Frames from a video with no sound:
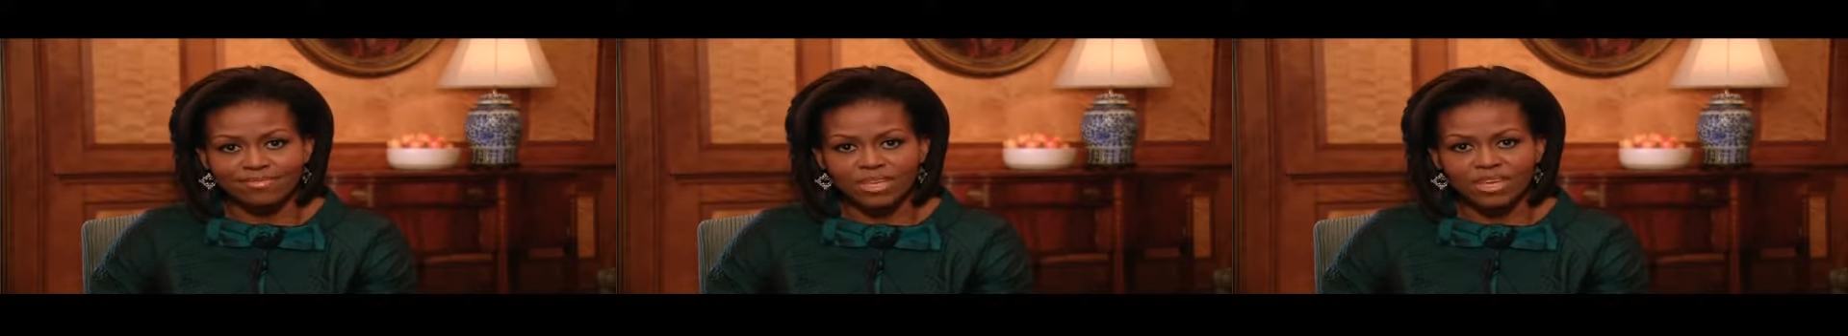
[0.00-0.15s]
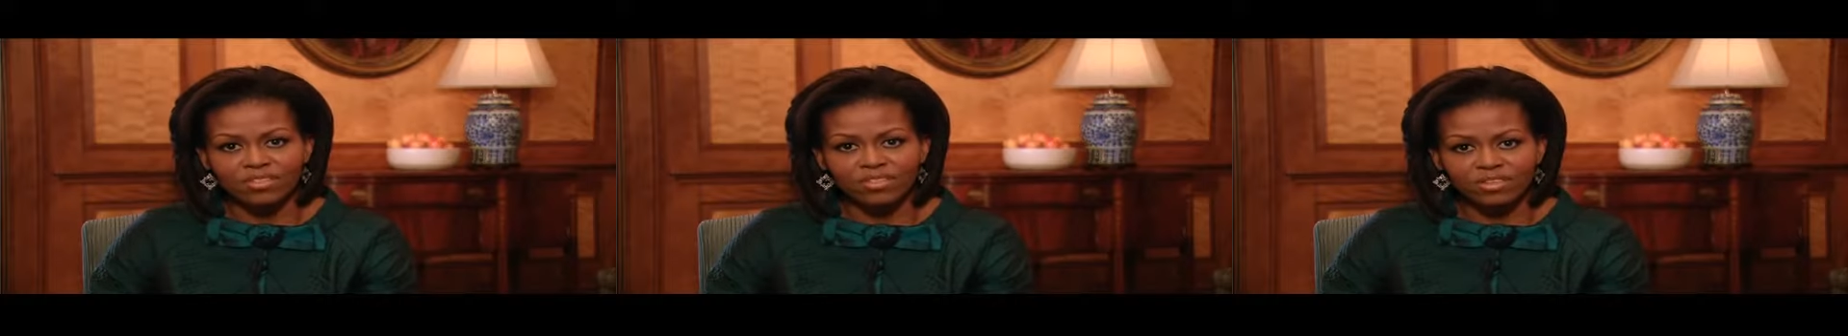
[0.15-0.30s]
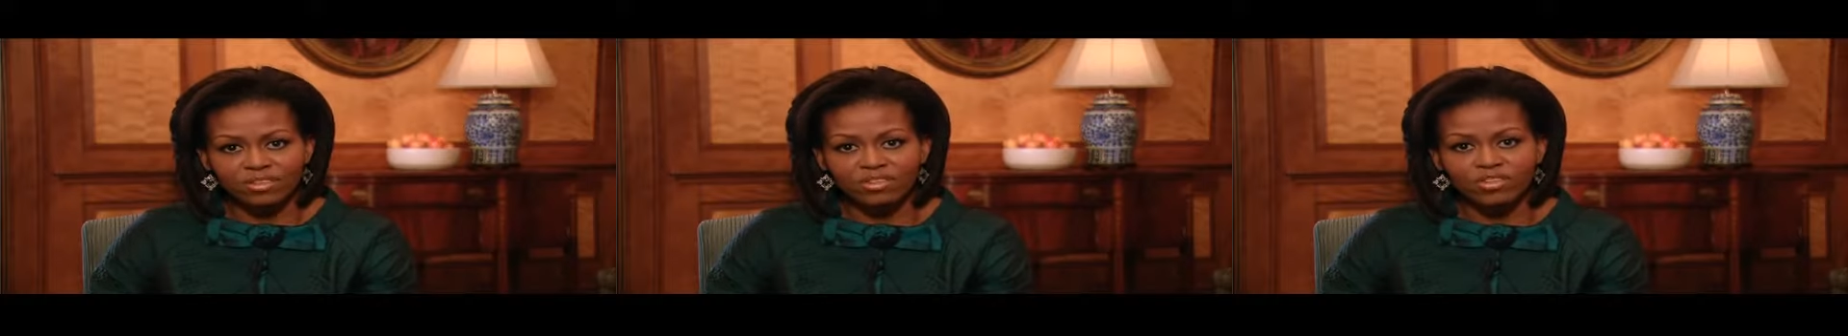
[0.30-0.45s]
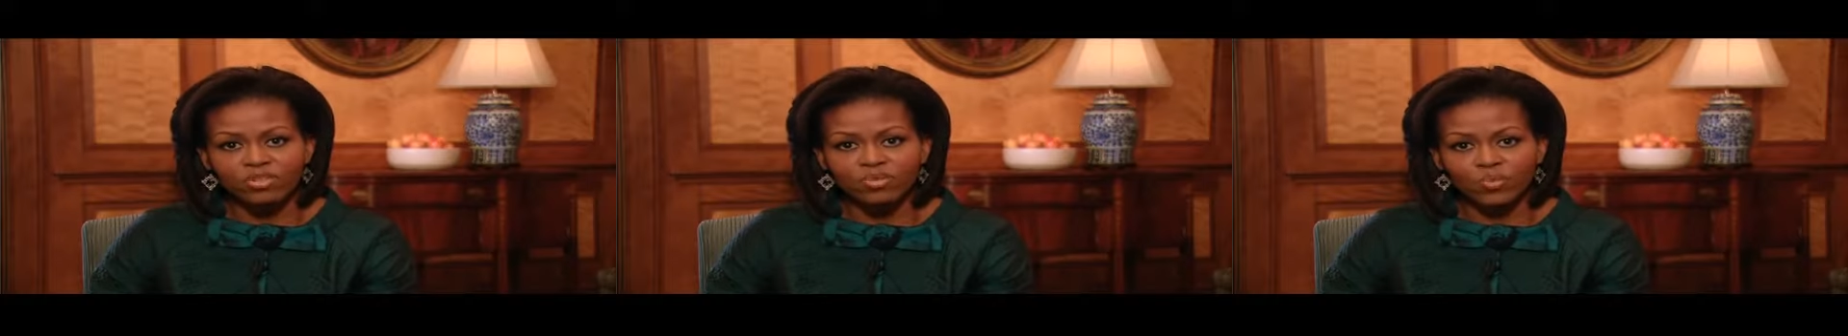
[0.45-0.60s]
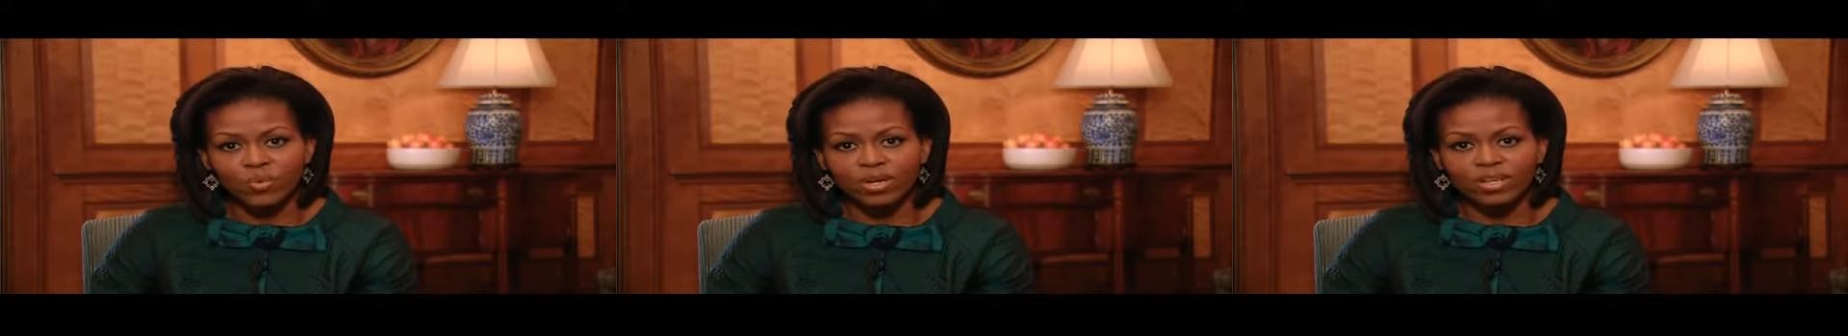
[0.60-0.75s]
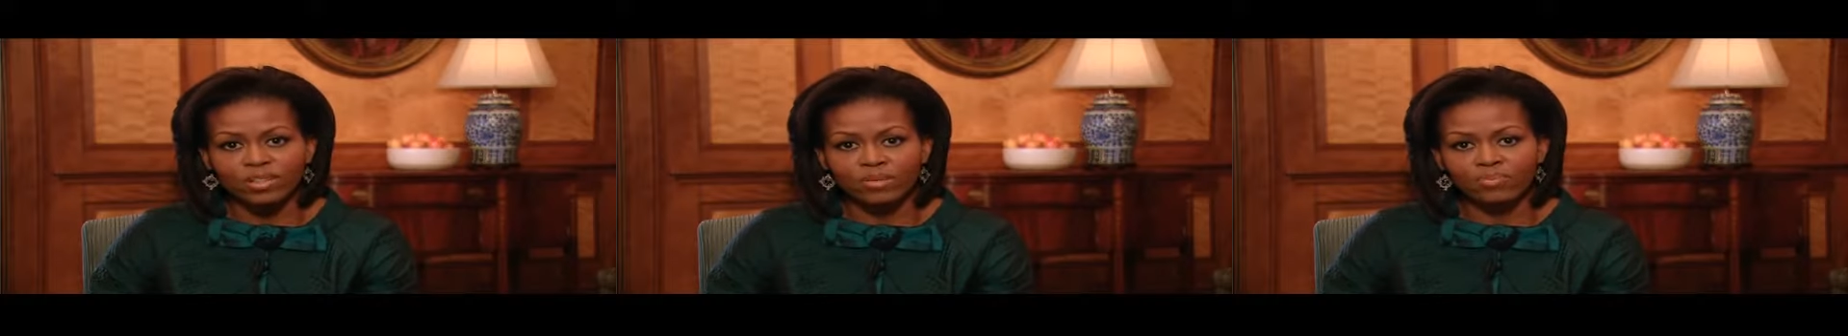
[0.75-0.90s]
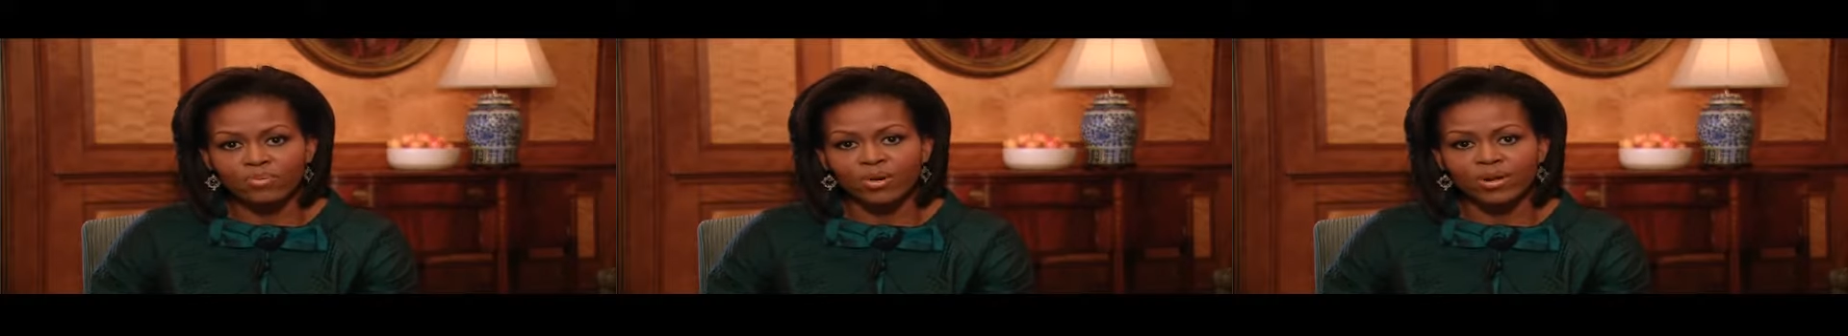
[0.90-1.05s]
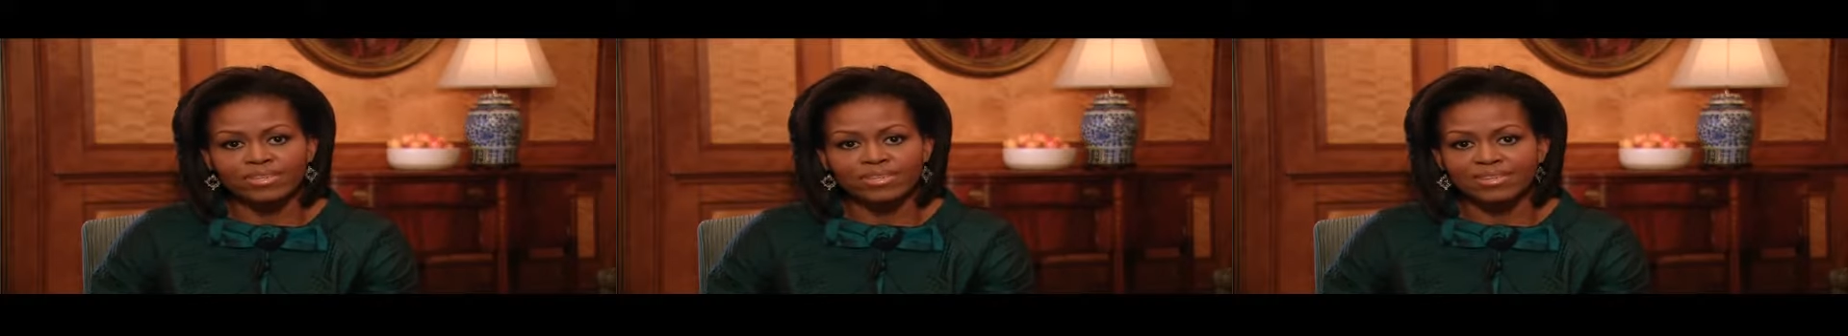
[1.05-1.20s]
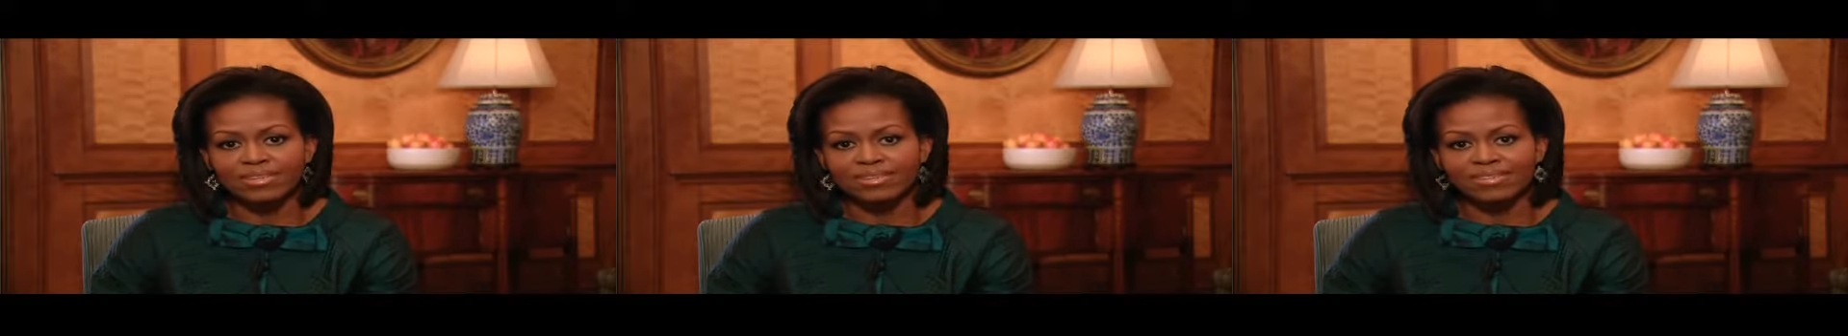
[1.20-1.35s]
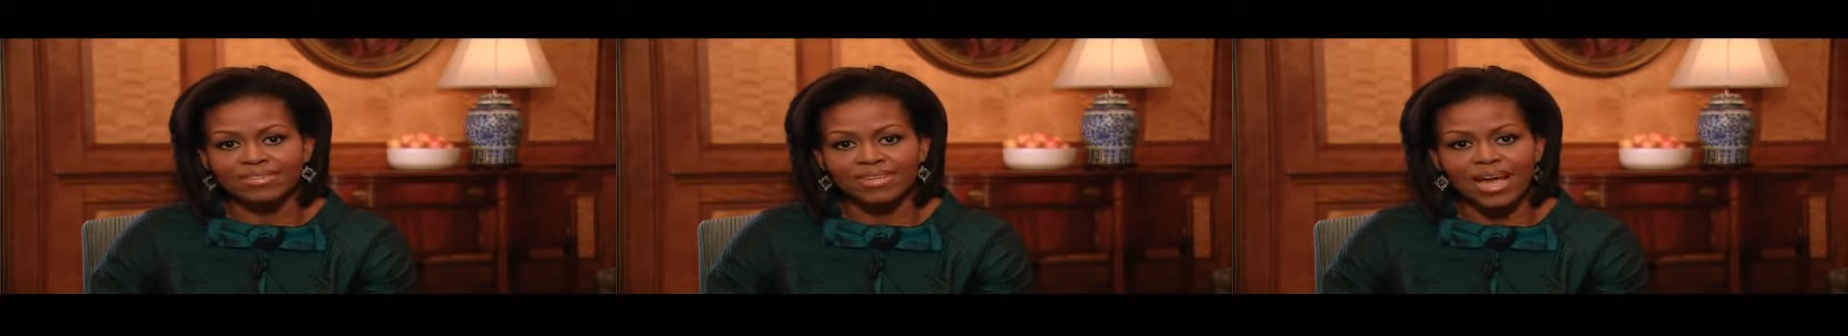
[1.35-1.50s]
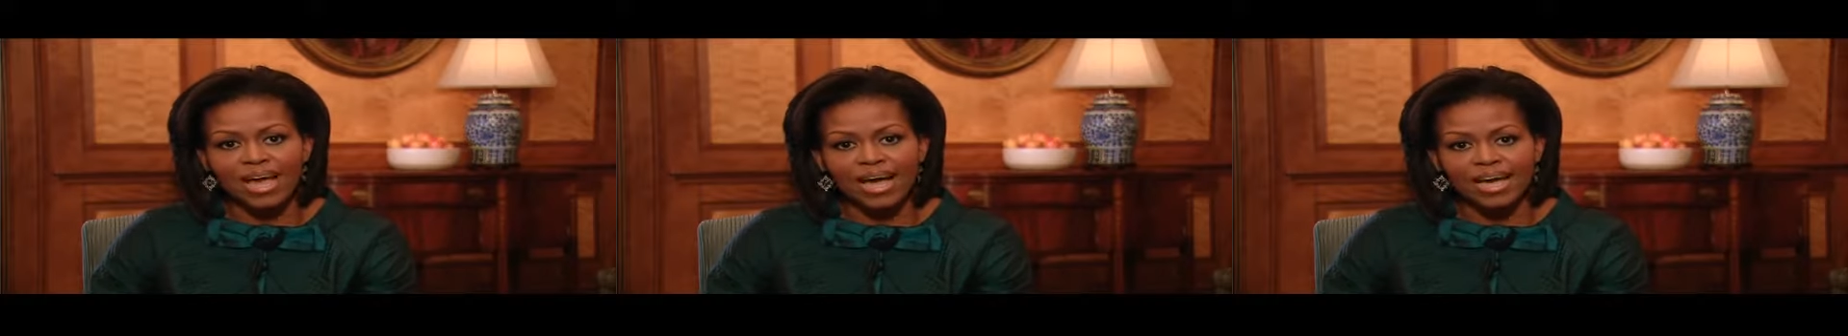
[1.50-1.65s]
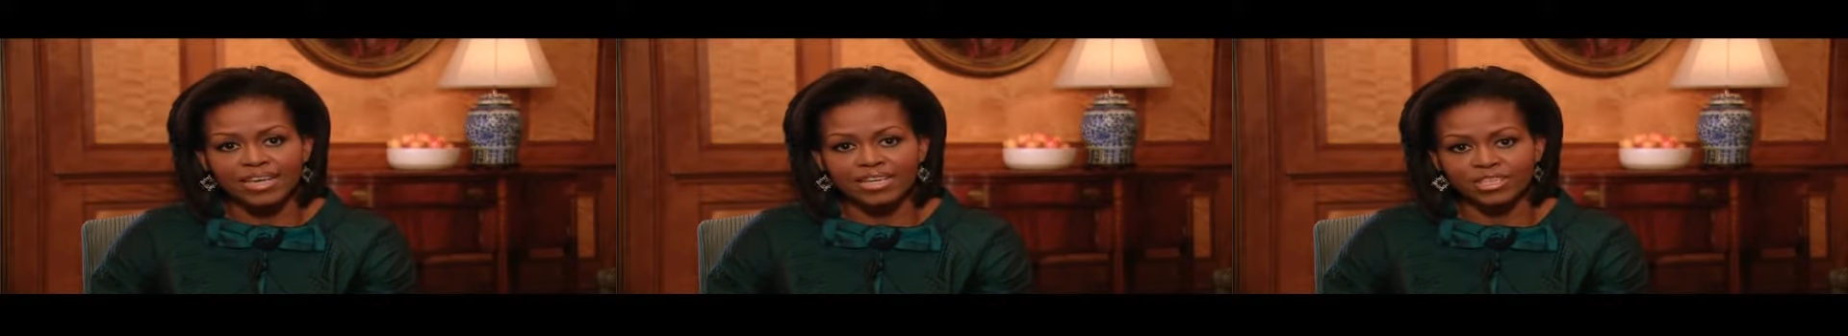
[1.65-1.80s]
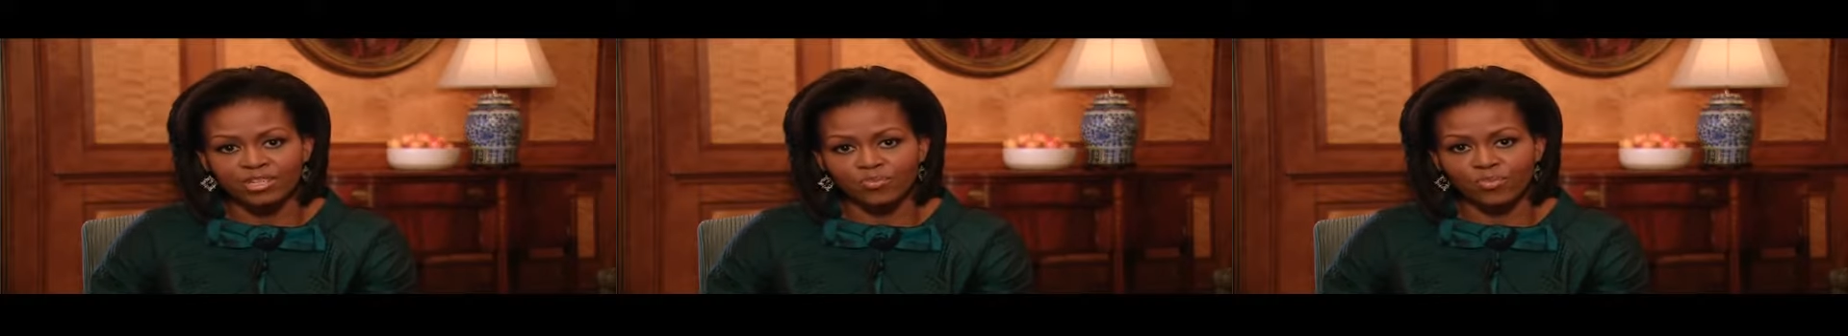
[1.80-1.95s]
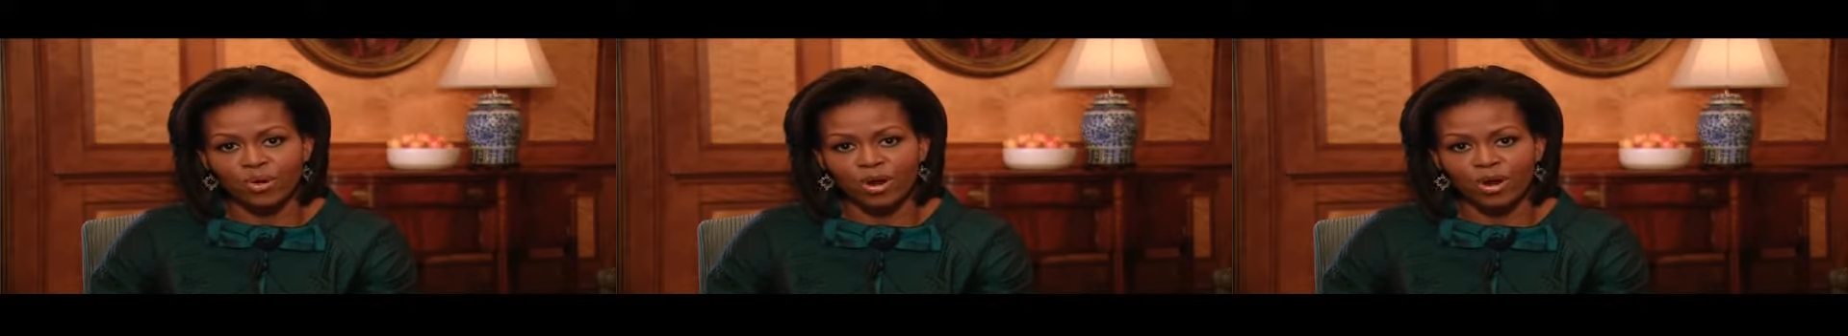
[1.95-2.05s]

And this is one of the President's highest